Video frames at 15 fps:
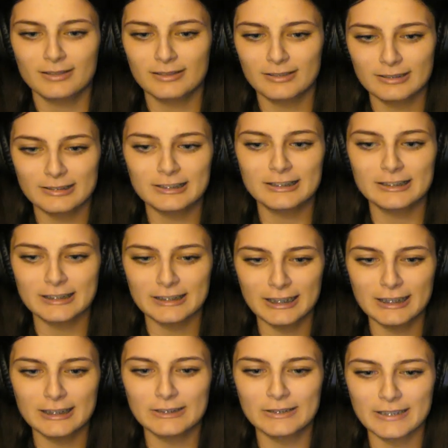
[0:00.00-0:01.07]
Uh,
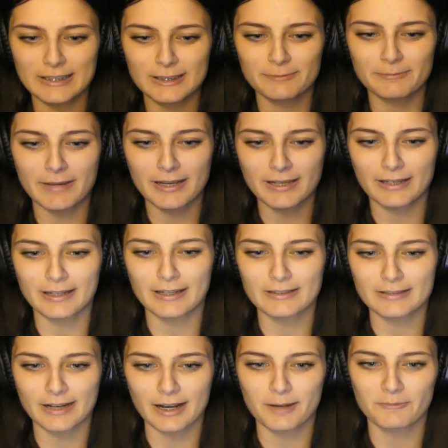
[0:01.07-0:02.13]
so he's making it in
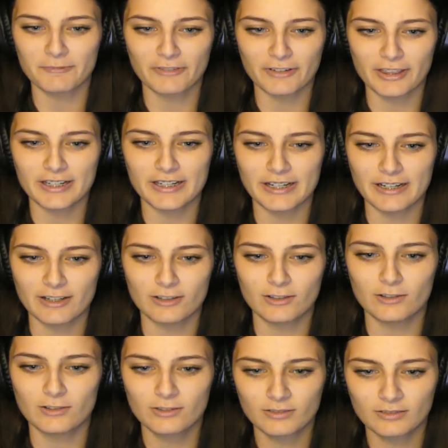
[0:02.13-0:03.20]
time for the
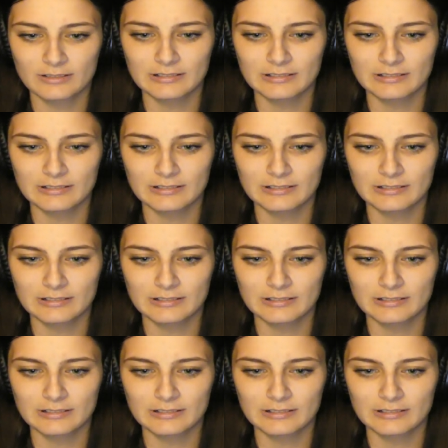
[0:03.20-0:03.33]
deal.